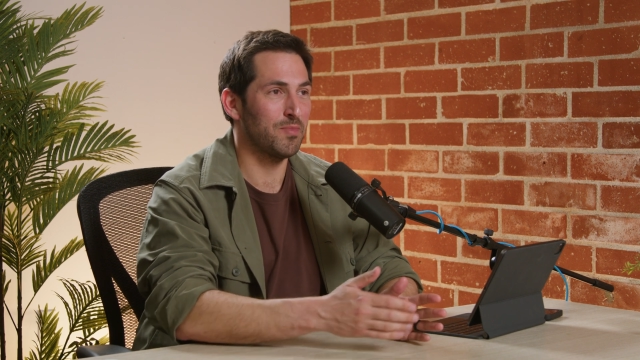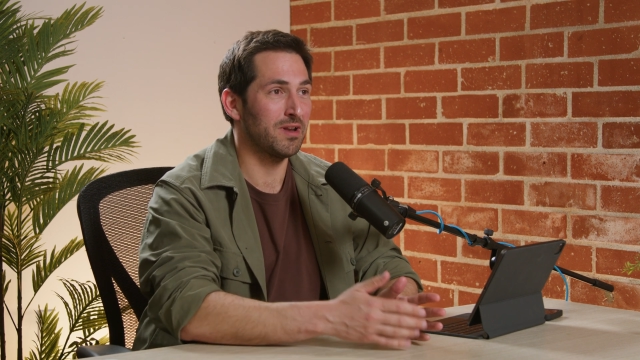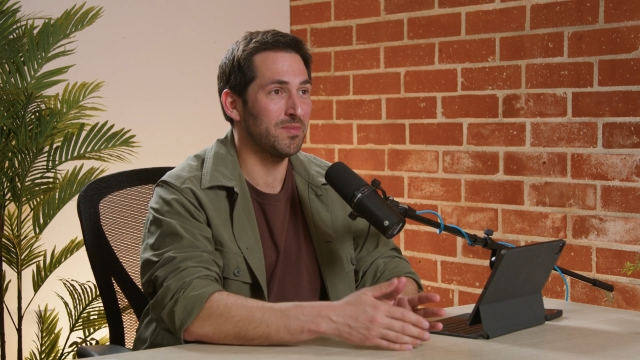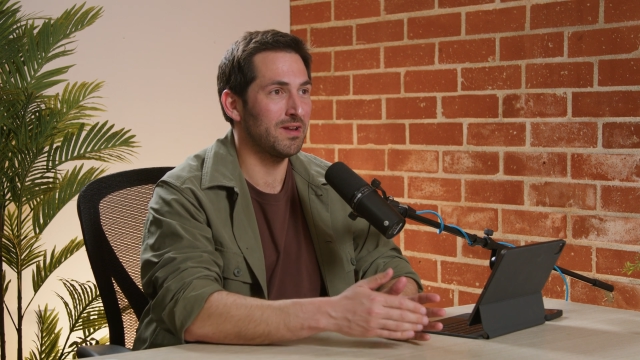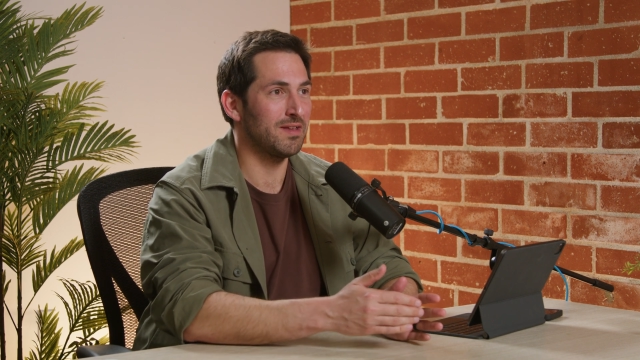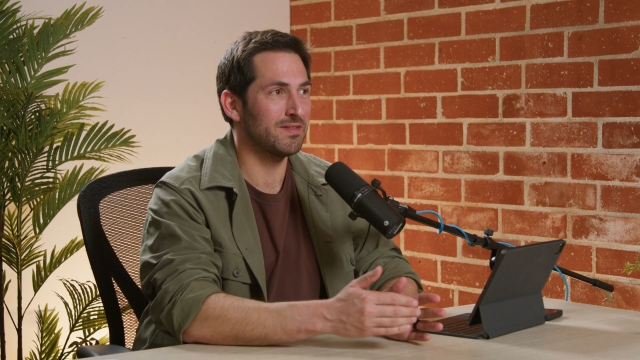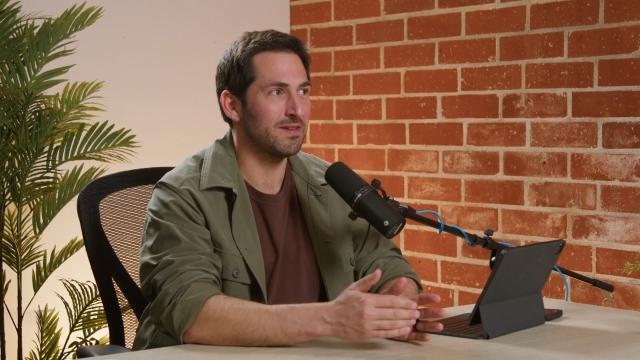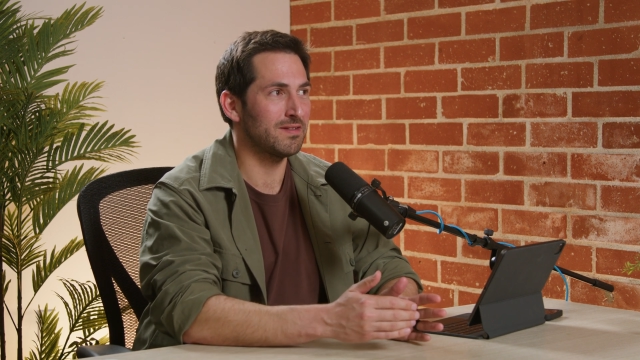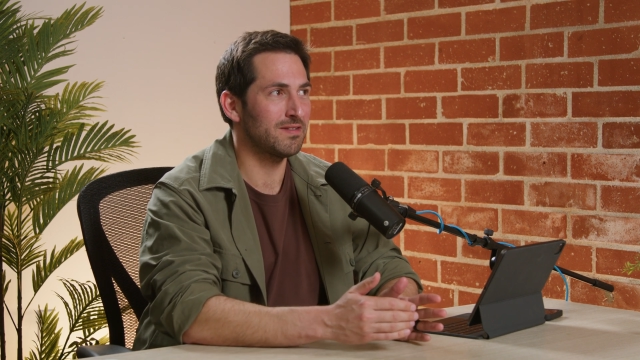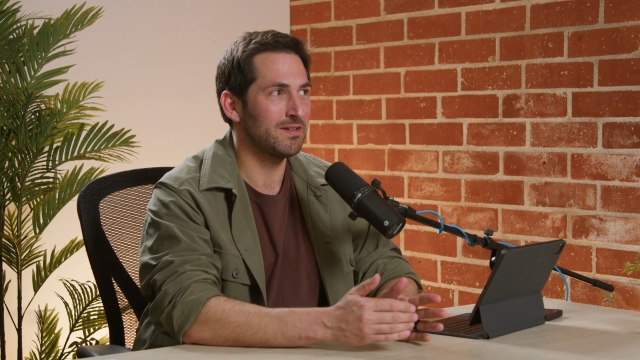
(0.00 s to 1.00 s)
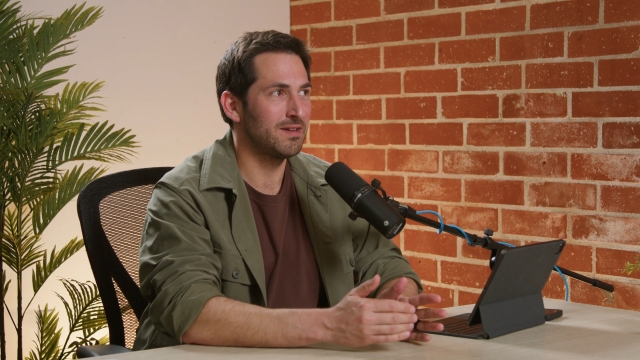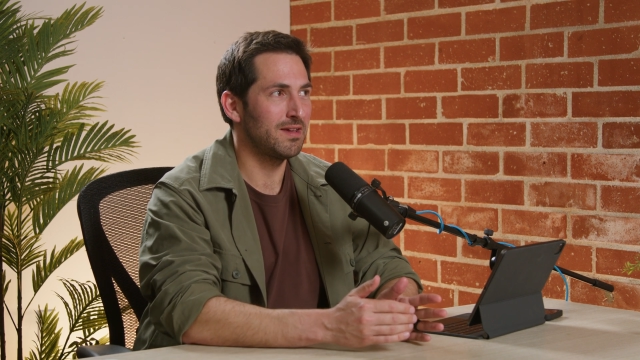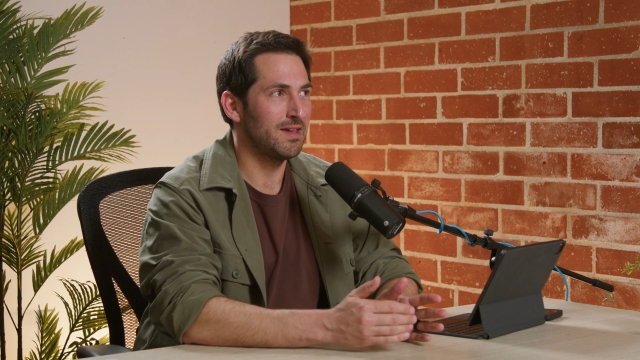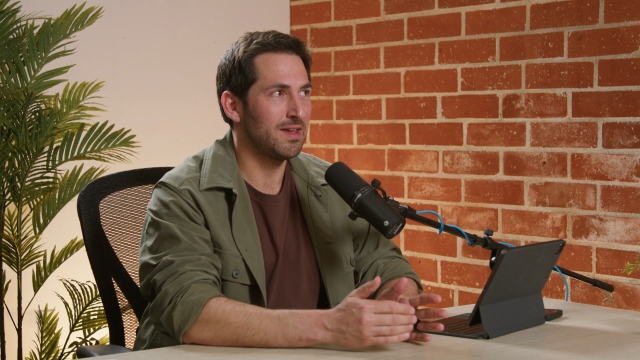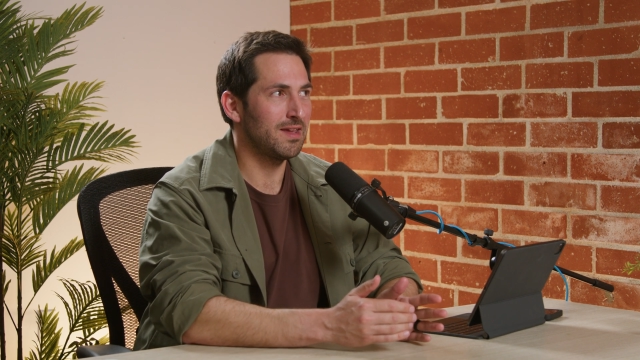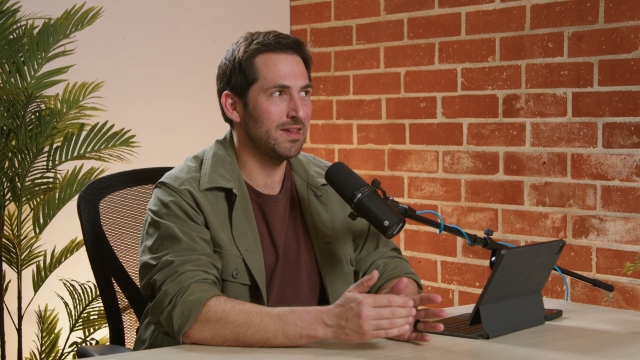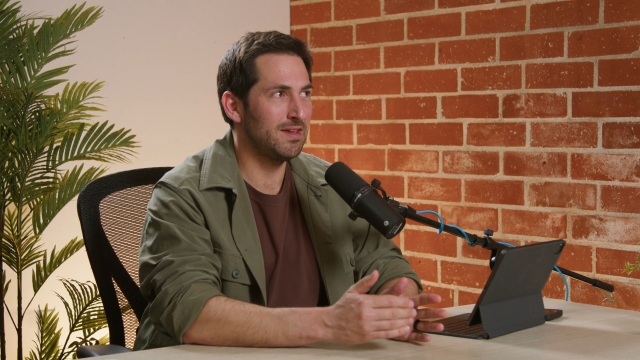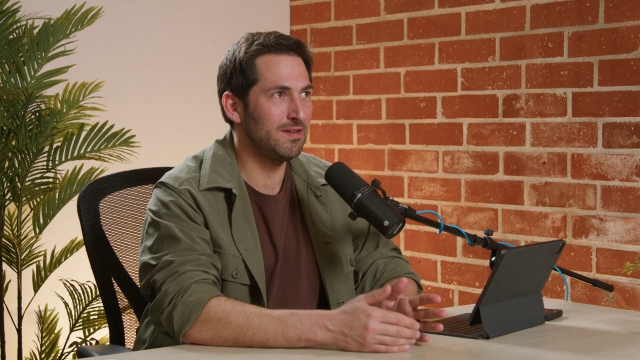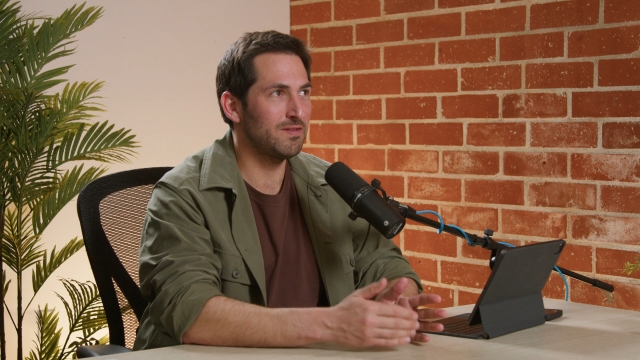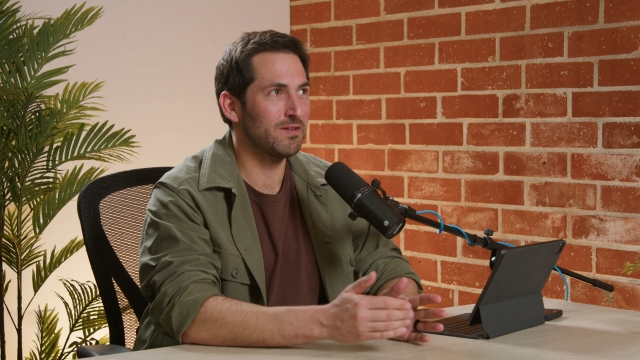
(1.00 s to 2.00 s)
But I mean, is it
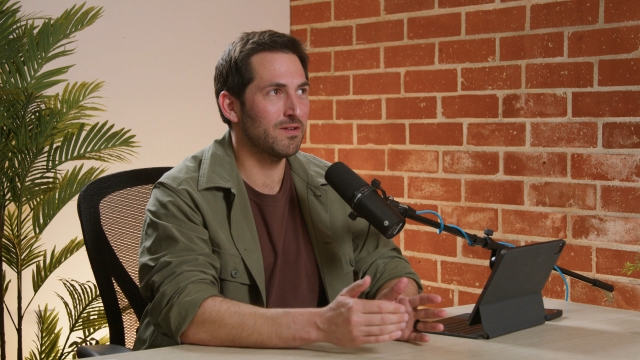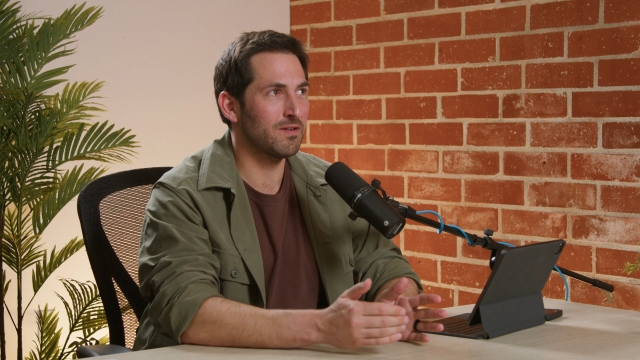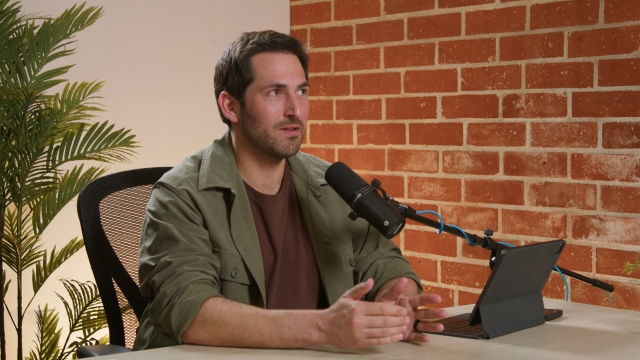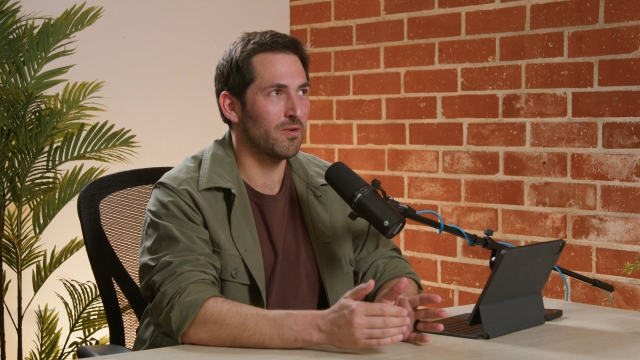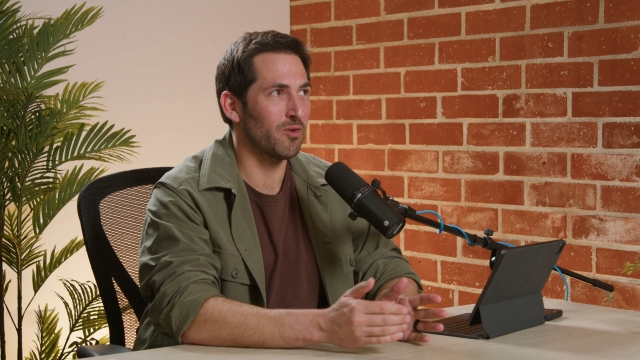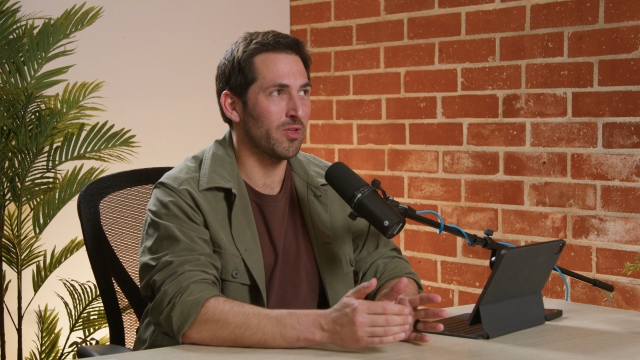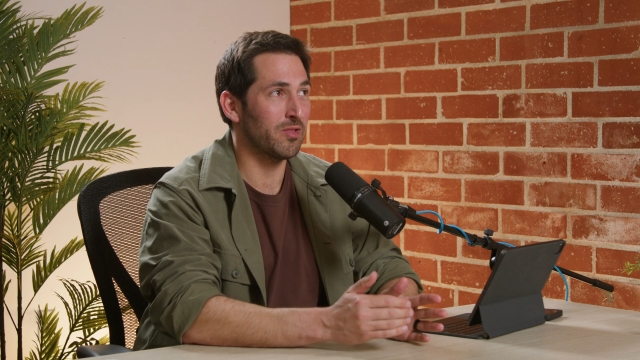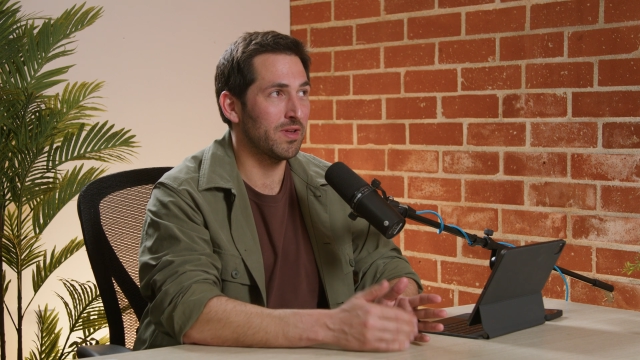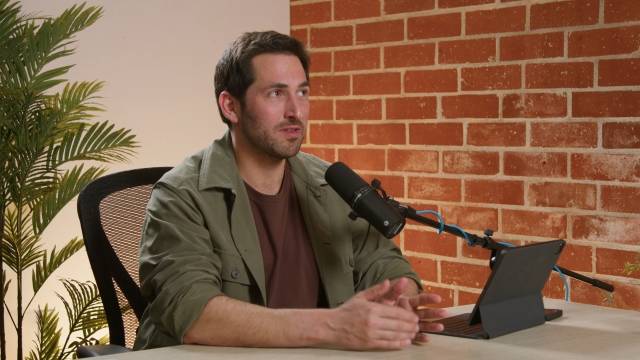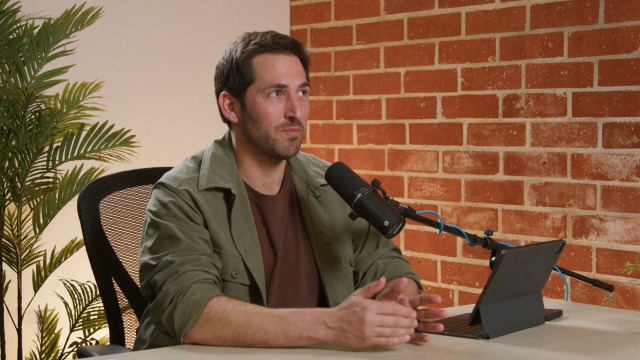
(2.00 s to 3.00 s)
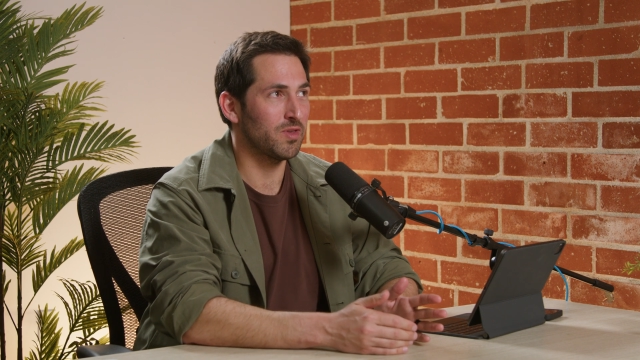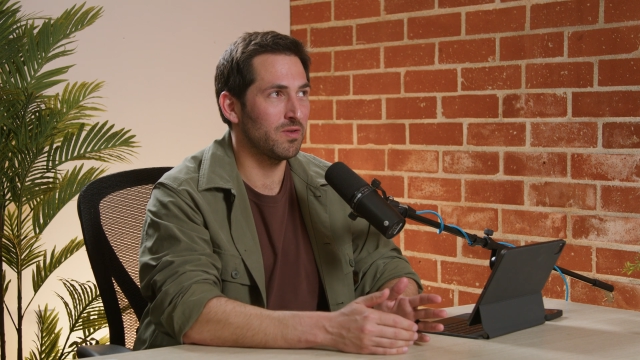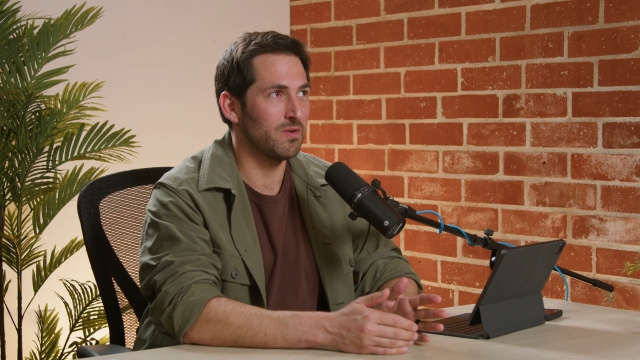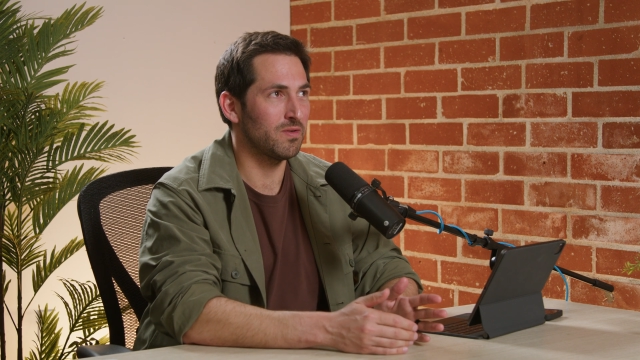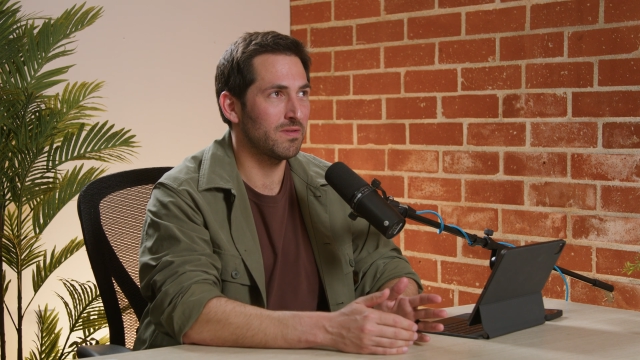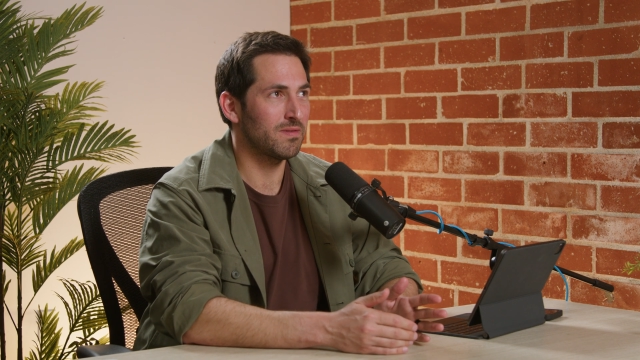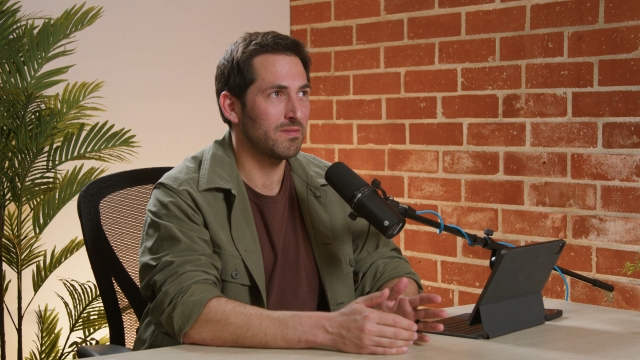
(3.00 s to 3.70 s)
easier or like less compute